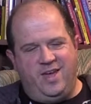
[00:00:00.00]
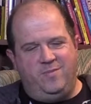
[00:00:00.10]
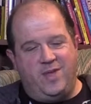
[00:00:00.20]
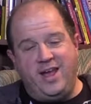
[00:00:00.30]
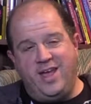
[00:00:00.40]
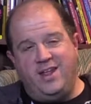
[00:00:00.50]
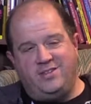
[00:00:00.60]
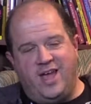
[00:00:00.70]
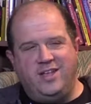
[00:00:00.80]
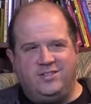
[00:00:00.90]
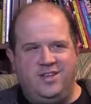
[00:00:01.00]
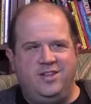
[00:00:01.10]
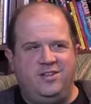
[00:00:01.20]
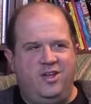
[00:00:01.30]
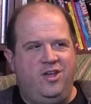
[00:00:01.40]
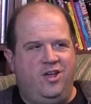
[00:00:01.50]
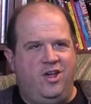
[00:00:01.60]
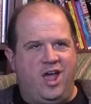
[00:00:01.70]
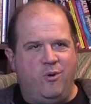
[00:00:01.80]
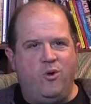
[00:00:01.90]
Yeah, I
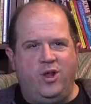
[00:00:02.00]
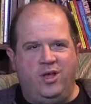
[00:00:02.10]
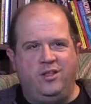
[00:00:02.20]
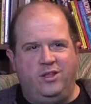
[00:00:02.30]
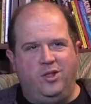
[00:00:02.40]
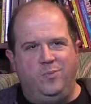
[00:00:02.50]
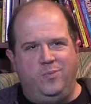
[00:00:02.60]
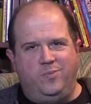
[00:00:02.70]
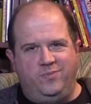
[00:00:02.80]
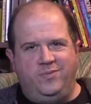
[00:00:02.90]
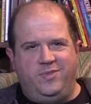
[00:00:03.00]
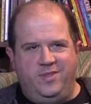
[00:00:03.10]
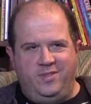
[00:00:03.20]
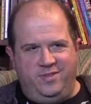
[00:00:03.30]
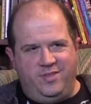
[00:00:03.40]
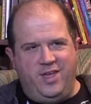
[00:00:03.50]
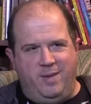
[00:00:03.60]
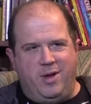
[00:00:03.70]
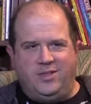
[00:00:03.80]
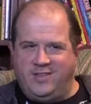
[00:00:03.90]
wrote a little thing
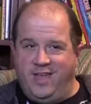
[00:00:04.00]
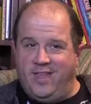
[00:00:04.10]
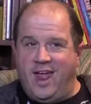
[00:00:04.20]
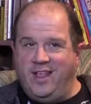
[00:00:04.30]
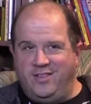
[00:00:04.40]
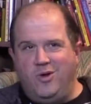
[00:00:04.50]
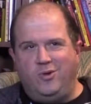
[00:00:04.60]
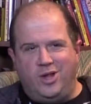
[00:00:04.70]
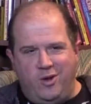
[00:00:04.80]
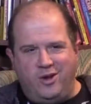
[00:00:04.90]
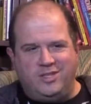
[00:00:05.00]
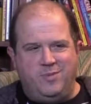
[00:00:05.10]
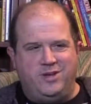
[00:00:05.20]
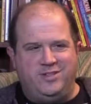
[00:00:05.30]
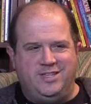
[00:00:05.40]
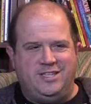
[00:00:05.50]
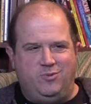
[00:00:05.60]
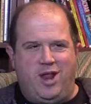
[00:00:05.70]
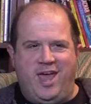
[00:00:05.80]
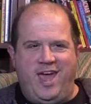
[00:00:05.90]
about saying that I don't go out as much, and this is
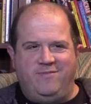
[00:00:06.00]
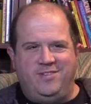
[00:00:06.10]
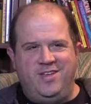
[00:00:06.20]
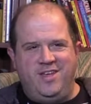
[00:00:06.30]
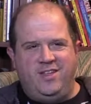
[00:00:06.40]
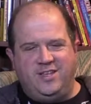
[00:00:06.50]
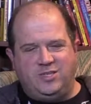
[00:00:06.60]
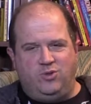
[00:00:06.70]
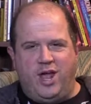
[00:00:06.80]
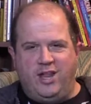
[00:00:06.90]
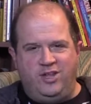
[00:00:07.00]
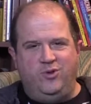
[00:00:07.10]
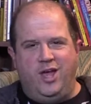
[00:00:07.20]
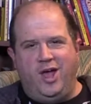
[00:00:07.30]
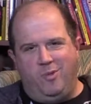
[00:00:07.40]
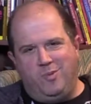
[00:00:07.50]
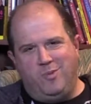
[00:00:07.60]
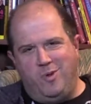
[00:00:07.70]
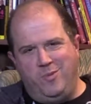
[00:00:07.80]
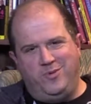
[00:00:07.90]
what I do to help
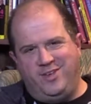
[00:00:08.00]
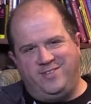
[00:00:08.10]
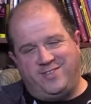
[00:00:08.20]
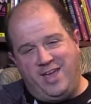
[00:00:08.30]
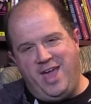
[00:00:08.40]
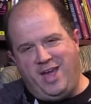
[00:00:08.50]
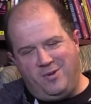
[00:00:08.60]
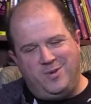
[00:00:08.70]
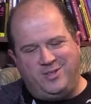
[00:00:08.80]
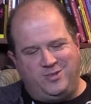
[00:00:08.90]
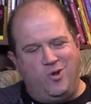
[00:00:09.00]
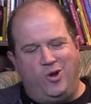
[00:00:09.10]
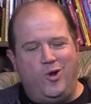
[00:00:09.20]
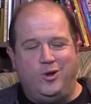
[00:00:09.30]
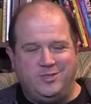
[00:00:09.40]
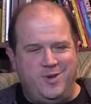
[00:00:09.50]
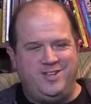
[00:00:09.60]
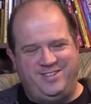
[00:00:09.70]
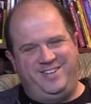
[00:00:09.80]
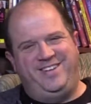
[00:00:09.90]
promote music since I don't go out as
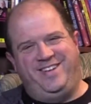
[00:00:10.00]
much.